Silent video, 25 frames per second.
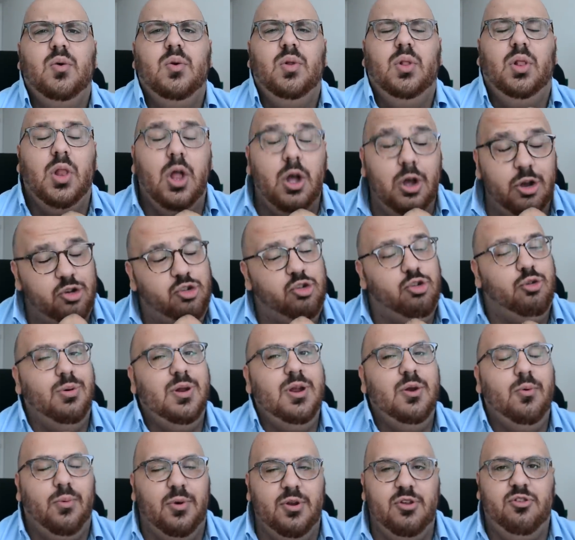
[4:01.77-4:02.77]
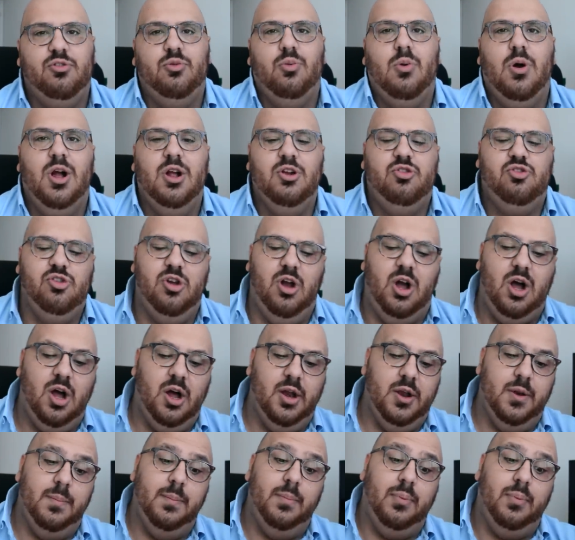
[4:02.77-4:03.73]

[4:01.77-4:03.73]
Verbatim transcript: luxury wristwatch on a